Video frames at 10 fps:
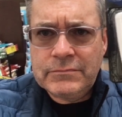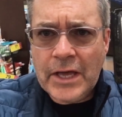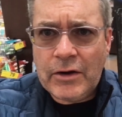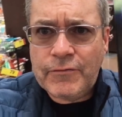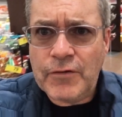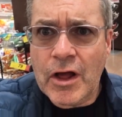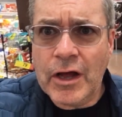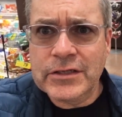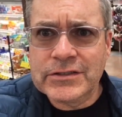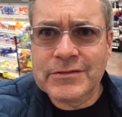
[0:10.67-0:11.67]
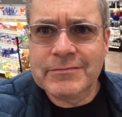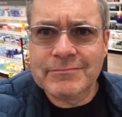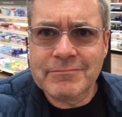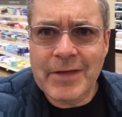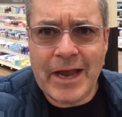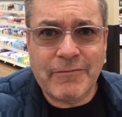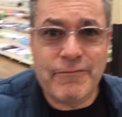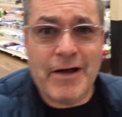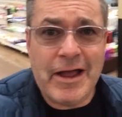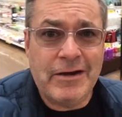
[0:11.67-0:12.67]
dental floss, I can
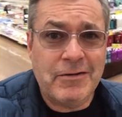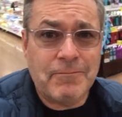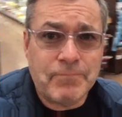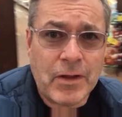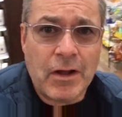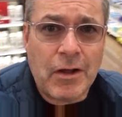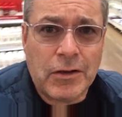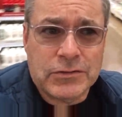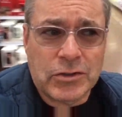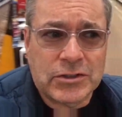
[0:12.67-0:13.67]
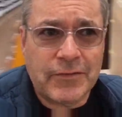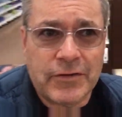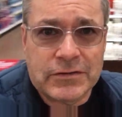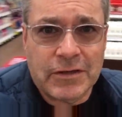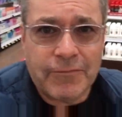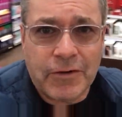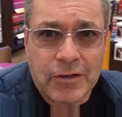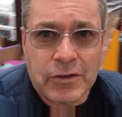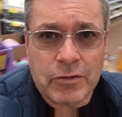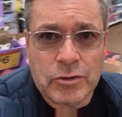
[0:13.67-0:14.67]
find all sorts of other stuff here
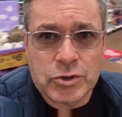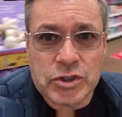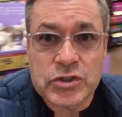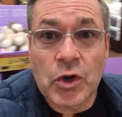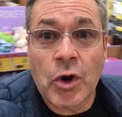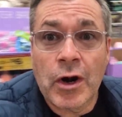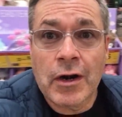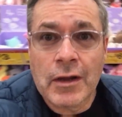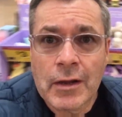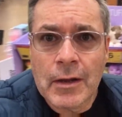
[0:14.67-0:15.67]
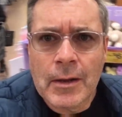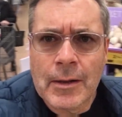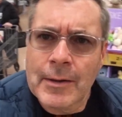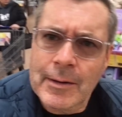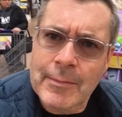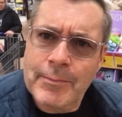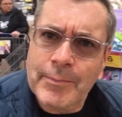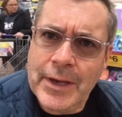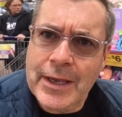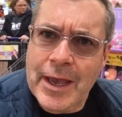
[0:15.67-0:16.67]
at the grocery store,
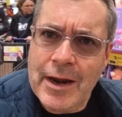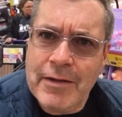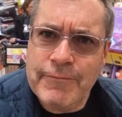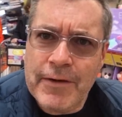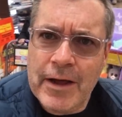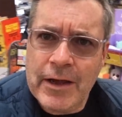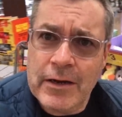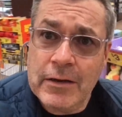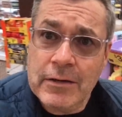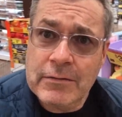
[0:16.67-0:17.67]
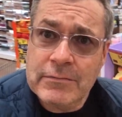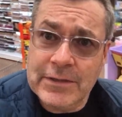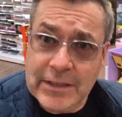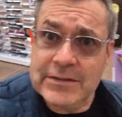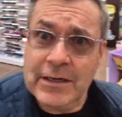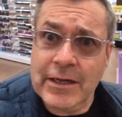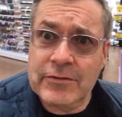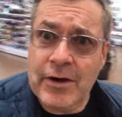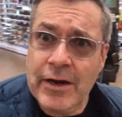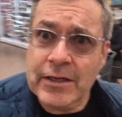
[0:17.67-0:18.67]
but can I find decent
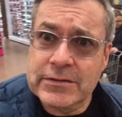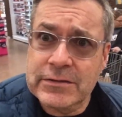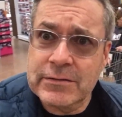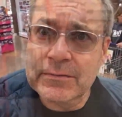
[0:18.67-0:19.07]
electronics?